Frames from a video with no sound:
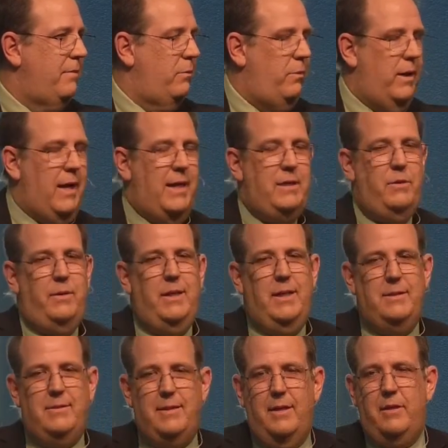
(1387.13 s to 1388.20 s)
And when I do it
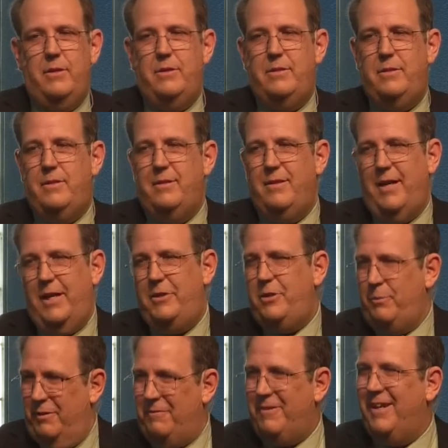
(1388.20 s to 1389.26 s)
against others, I
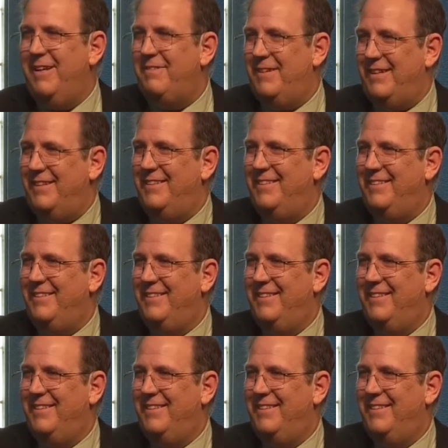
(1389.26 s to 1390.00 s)
should be forgiven.